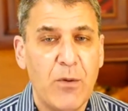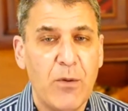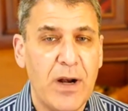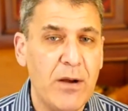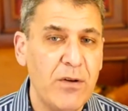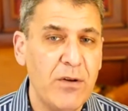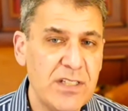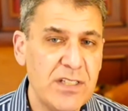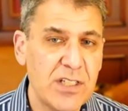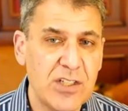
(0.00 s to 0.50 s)
I
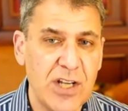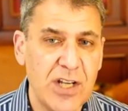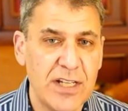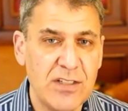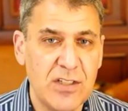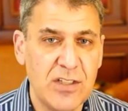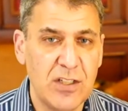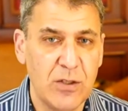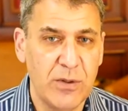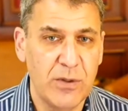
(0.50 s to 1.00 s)
want to
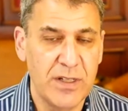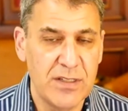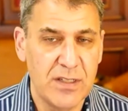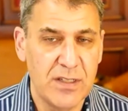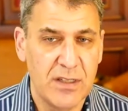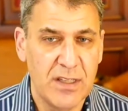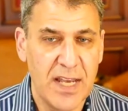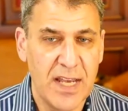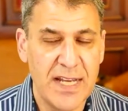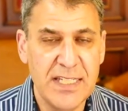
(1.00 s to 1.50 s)
suggest to you is
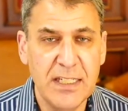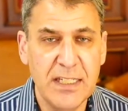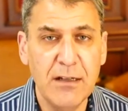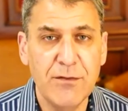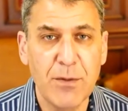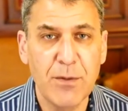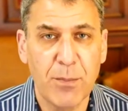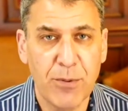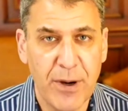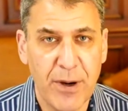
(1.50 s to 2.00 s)
the idea of
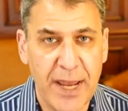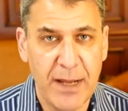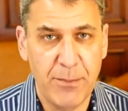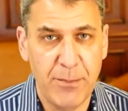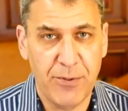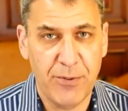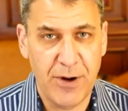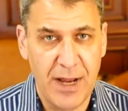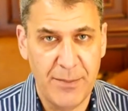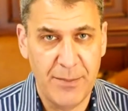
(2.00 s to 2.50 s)
the brand
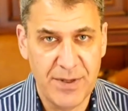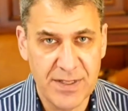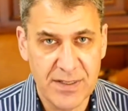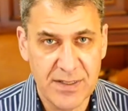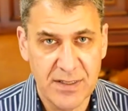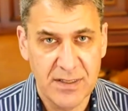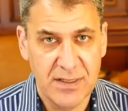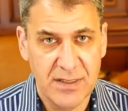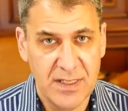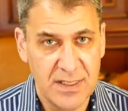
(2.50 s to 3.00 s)
promise
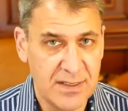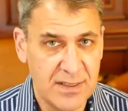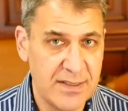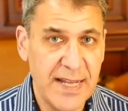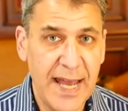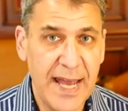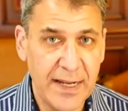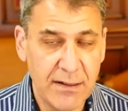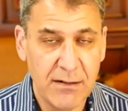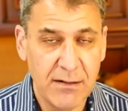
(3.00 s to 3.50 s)
is
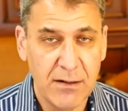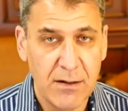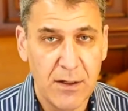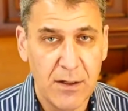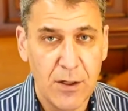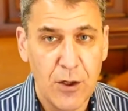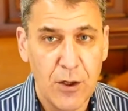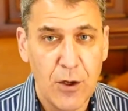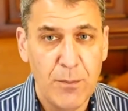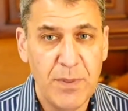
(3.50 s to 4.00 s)
dead
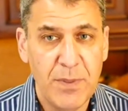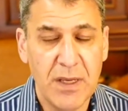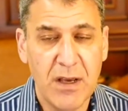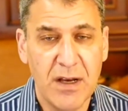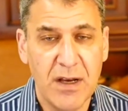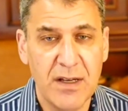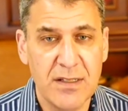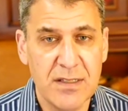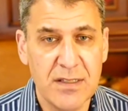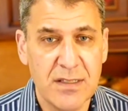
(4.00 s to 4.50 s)

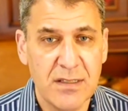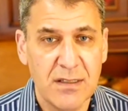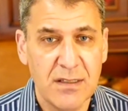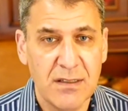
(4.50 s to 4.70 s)
because